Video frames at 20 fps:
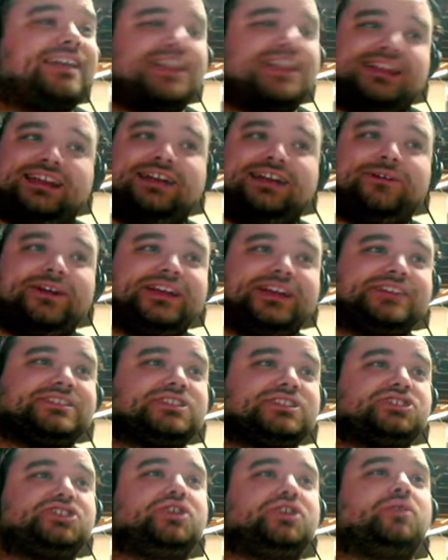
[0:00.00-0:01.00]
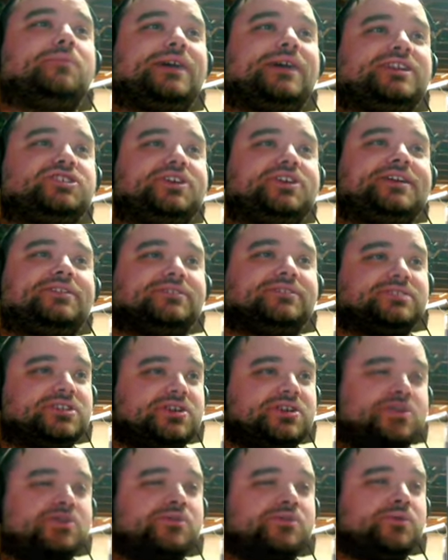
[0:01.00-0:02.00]
And now I get to show my channel to
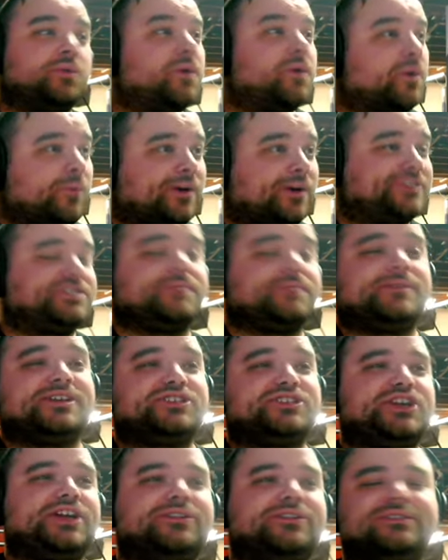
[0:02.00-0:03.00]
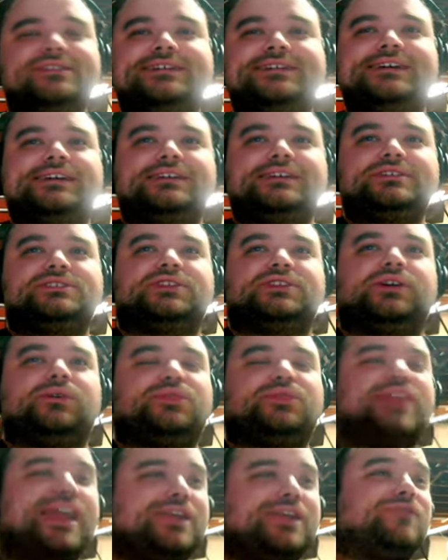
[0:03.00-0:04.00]
you who are watching my channel. So
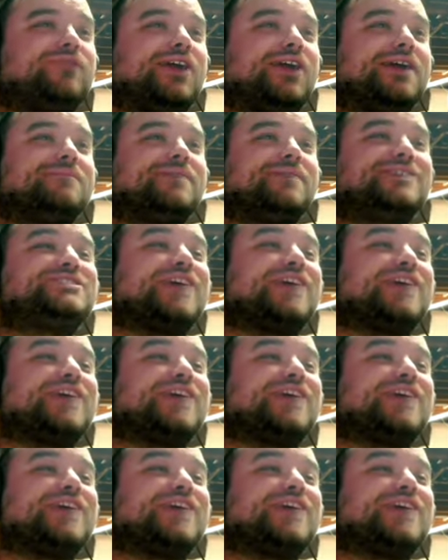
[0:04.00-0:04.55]
thank you very much.